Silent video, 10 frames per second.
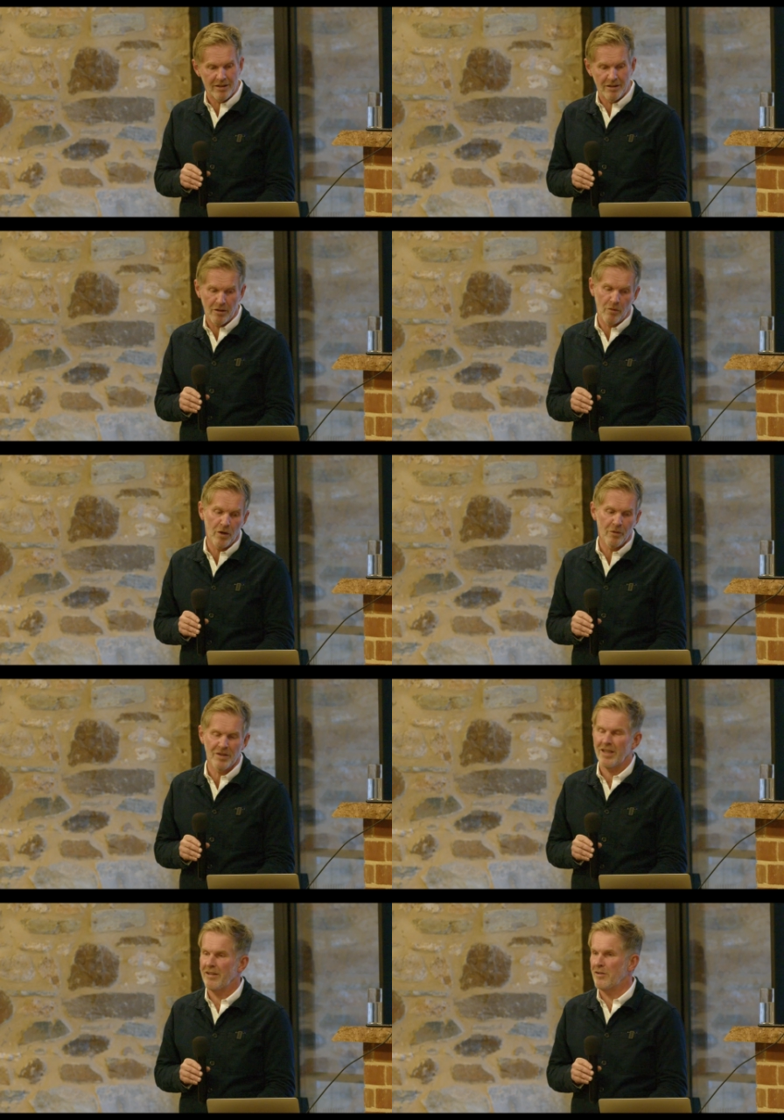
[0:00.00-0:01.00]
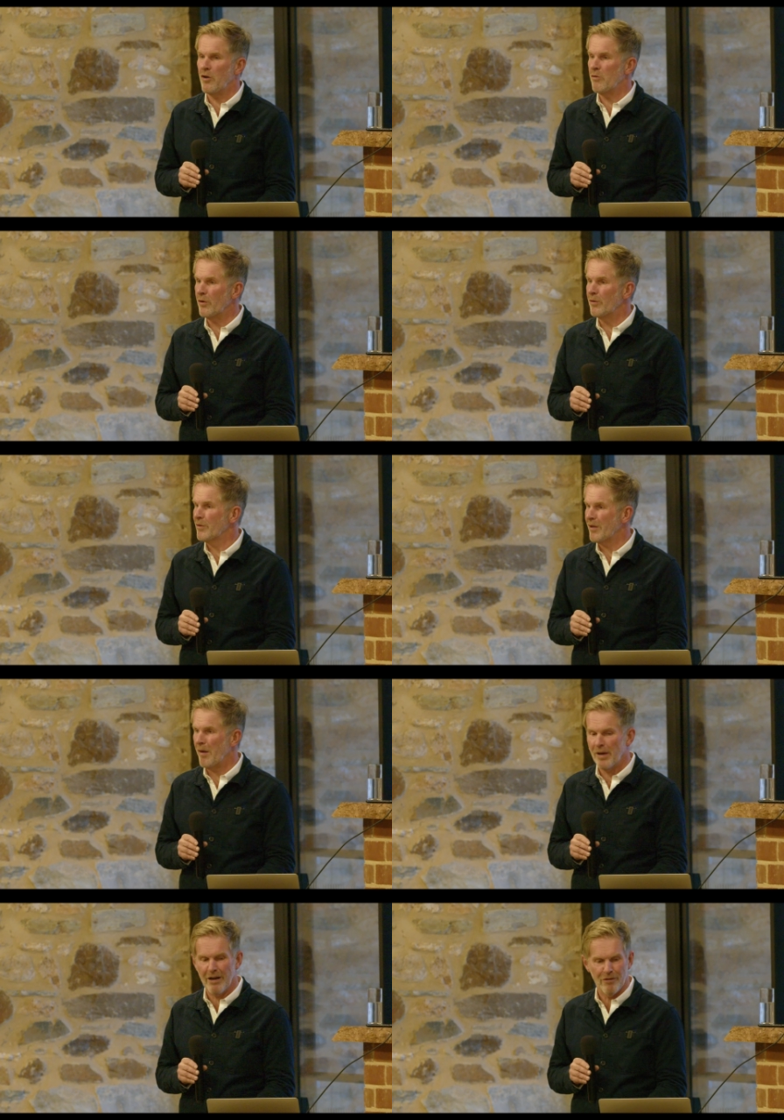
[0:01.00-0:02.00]
And we always say there's no rules
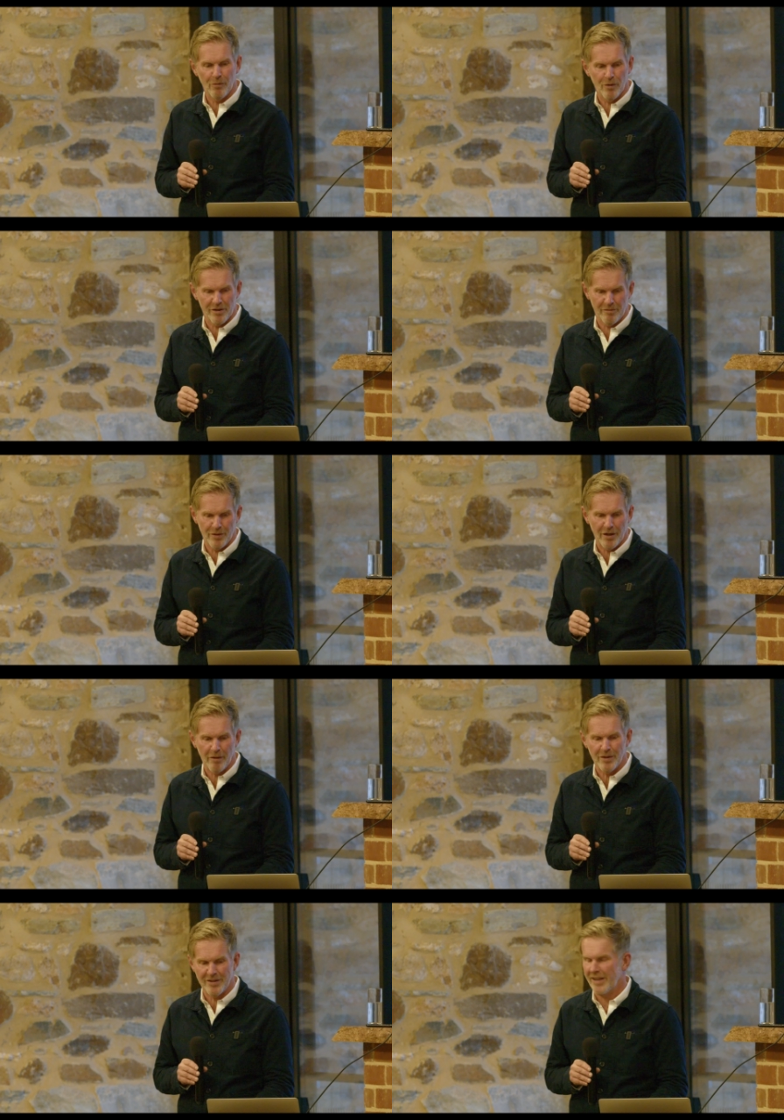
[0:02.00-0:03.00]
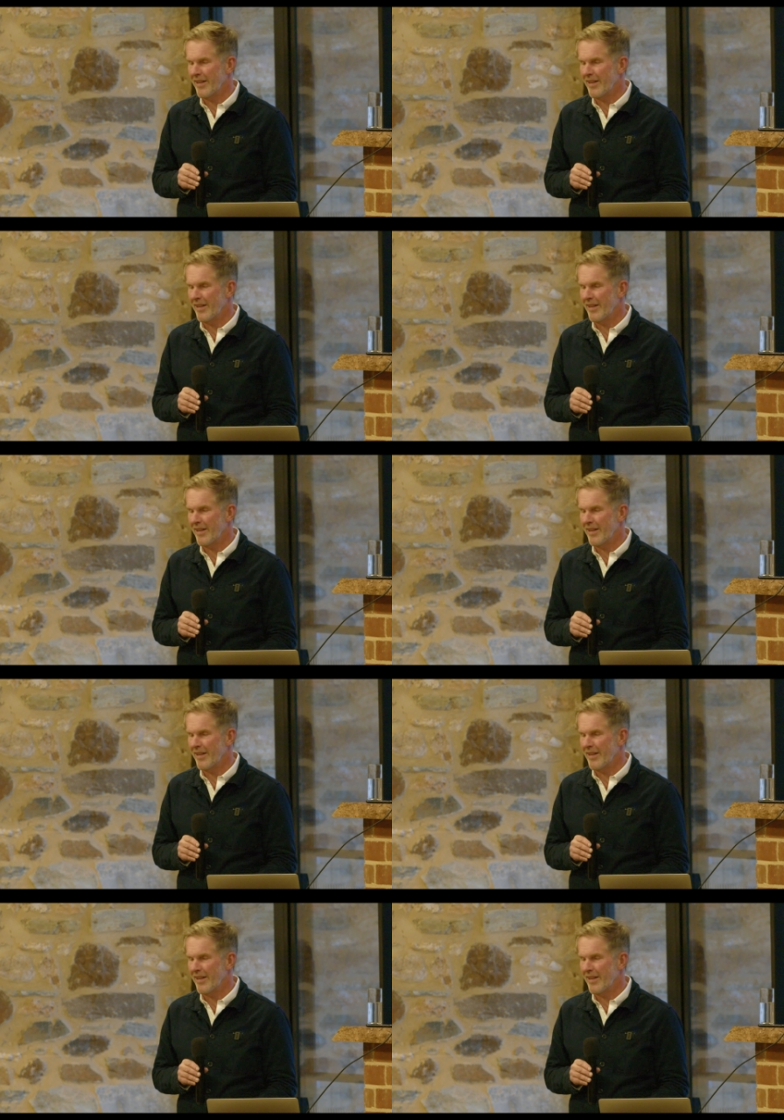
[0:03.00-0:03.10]
apart from one, and we, and we say